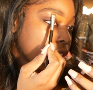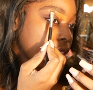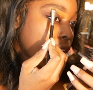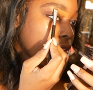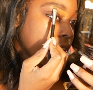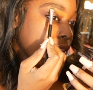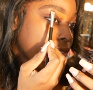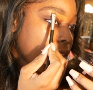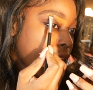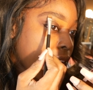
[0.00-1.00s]
So I'll
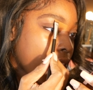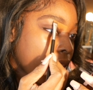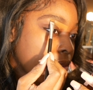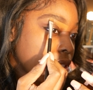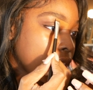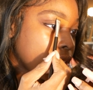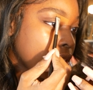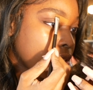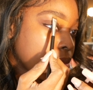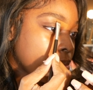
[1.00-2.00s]
leave their
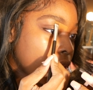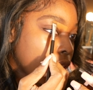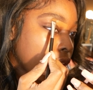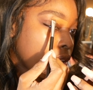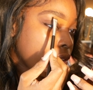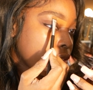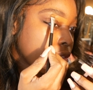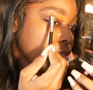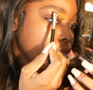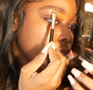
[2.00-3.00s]
details below
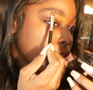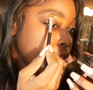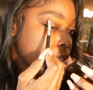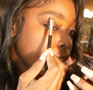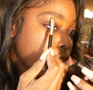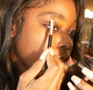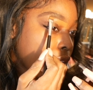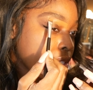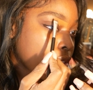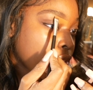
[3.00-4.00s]
so you
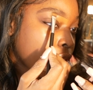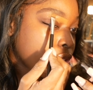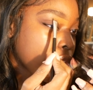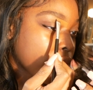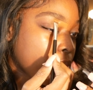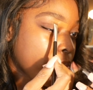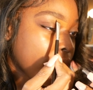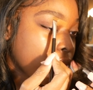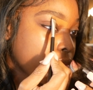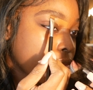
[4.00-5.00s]
guys can go check them
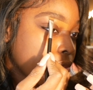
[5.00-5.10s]
out.